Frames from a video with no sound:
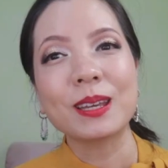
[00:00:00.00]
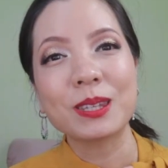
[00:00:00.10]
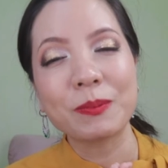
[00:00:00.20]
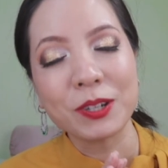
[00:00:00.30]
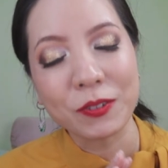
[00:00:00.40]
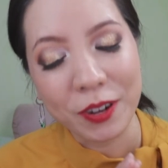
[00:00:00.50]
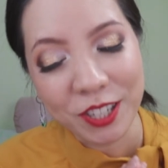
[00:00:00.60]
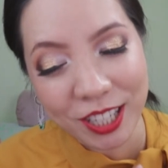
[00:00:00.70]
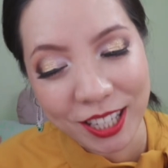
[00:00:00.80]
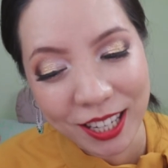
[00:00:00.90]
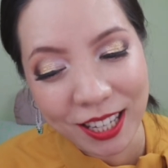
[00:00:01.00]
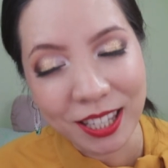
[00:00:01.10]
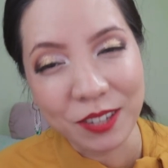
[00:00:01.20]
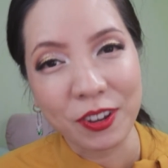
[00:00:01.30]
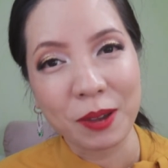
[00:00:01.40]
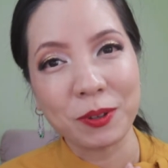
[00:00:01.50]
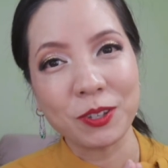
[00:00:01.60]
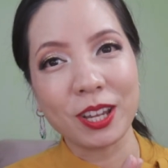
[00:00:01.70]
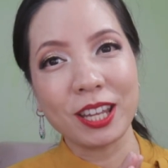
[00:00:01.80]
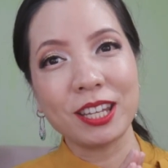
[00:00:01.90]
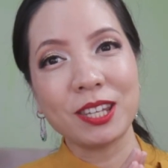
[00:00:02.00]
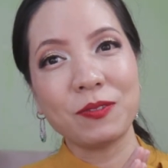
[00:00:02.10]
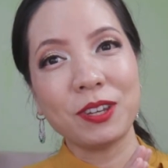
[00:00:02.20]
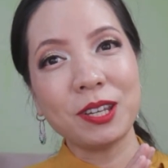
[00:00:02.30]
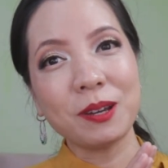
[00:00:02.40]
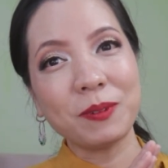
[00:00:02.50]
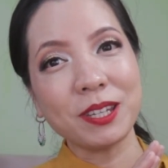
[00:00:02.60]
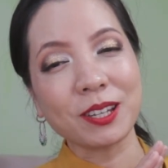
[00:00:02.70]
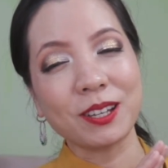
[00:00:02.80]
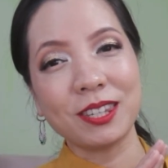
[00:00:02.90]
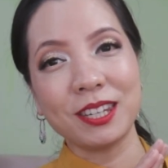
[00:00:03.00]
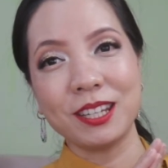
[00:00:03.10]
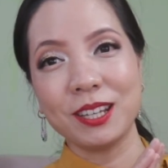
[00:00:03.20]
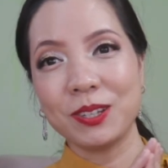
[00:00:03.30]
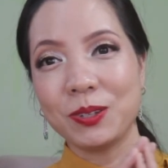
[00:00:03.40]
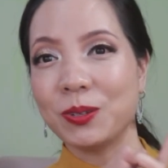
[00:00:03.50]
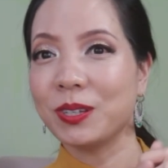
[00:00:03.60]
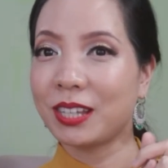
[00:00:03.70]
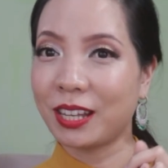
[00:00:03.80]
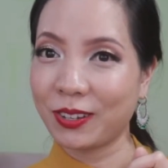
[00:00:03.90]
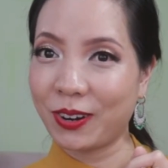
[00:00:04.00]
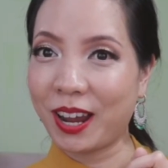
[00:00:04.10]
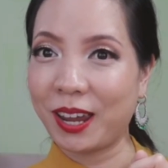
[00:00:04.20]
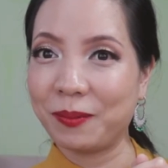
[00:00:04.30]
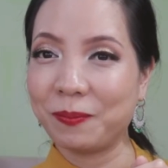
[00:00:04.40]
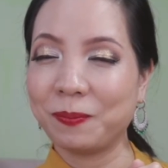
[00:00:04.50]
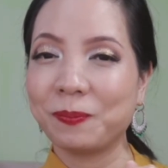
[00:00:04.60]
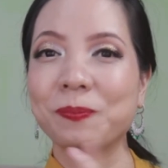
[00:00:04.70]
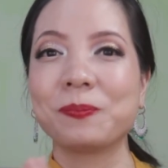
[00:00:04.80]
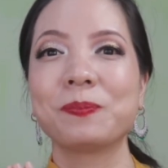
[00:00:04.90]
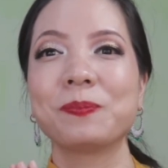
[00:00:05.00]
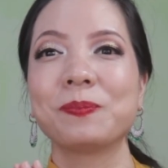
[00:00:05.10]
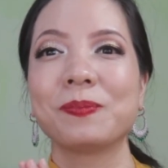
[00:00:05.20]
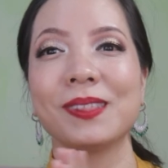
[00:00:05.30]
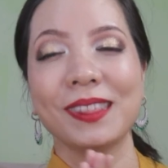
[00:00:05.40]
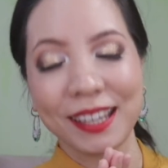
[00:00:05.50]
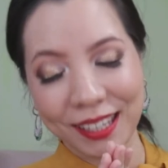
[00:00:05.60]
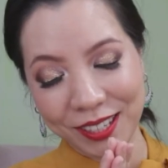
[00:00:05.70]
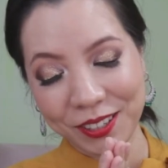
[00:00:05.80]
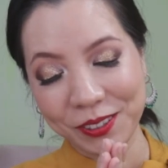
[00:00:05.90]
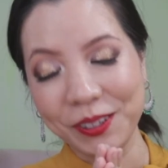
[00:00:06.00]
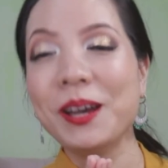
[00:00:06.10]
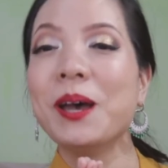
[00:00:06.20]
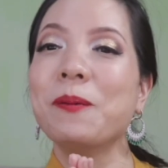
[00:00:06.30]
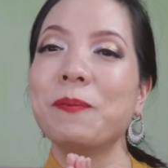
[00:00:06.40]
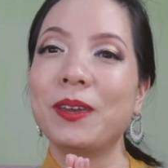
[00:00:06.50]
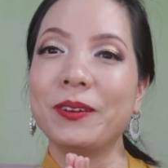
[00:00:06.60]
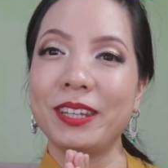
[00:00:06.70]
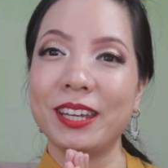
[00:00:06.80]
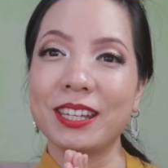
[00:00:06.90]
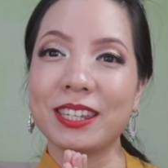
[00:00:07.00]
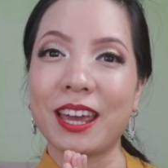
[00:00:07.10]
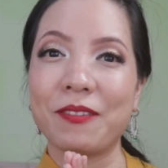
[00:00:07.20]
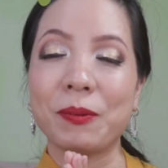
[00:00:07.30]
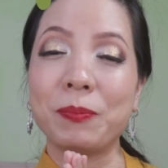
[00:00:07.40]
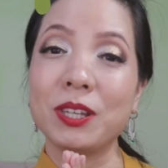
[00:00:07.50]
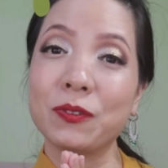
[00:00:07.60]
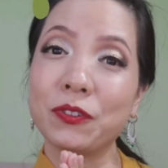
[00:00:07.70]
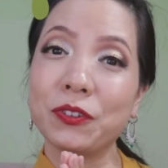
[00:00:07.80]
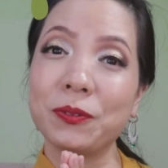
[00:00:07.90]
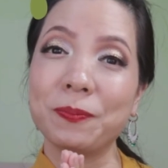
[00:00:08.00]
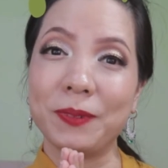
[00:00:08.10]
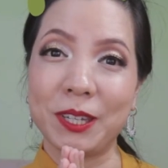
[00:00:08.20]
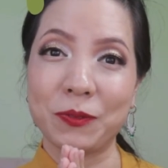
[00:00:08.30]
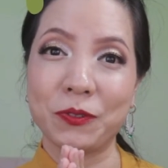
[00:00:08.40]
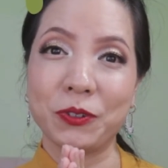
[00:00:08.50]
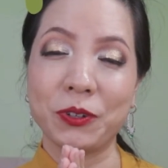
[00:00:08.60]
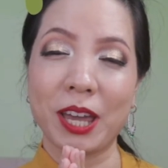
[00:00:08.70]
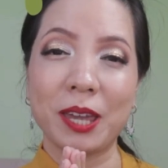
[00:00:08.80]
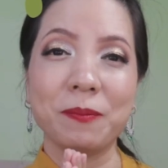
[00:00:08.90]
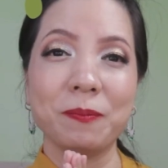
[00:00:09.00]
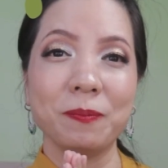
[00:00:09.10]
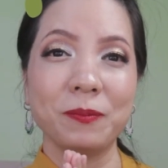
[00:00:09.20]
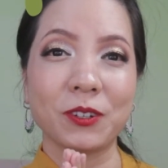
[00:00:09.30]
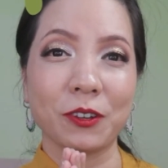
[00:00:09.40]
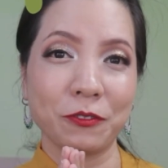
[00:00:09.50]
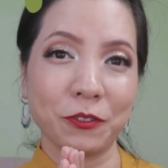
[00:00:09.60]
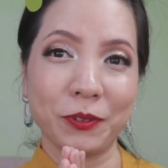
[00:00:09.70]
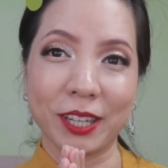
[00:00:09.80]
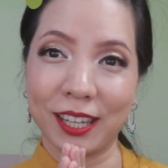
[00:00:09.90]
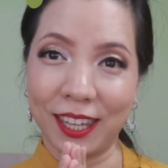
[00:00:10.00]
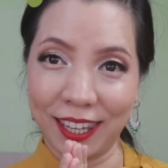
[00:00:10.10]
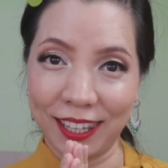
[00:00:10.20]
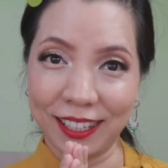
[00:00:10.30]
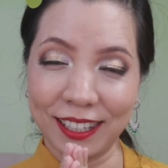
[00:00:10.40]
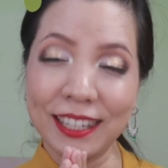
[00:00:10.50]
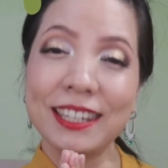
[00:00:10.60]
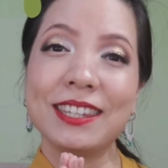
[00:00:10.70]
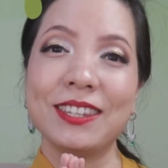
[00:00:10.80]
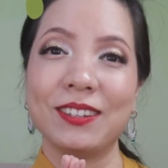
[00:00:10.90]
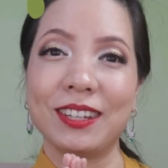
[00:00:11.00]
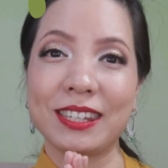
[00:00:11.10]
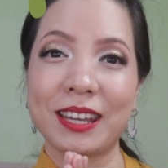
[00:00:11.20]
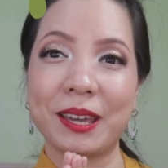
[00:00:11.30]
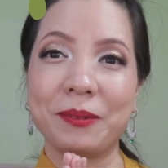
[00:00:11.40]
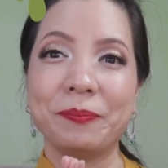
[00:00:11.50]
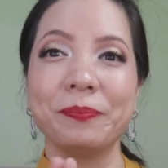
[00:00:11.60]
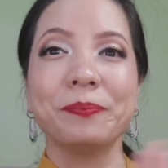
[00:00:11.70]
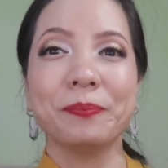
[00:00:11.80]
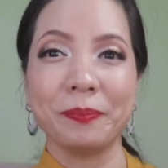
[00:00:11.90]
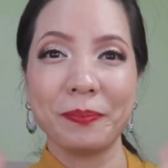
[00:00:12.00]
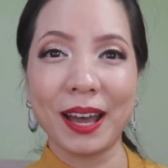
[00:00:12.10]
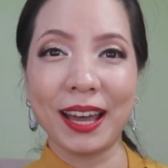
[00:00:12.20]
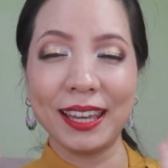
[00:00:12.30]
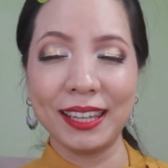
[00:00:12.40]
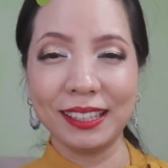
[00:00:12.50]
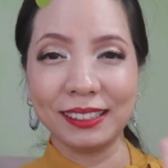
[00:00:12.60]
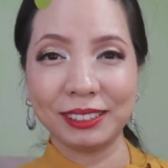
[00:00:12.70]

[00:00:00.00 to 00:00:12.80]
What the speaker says: you so much for watching dears. If you happen to like this video, please consider to subscribe. Thank you. May you dears have a peaceful, blissful and joyful week ahead. See you next time. Bye!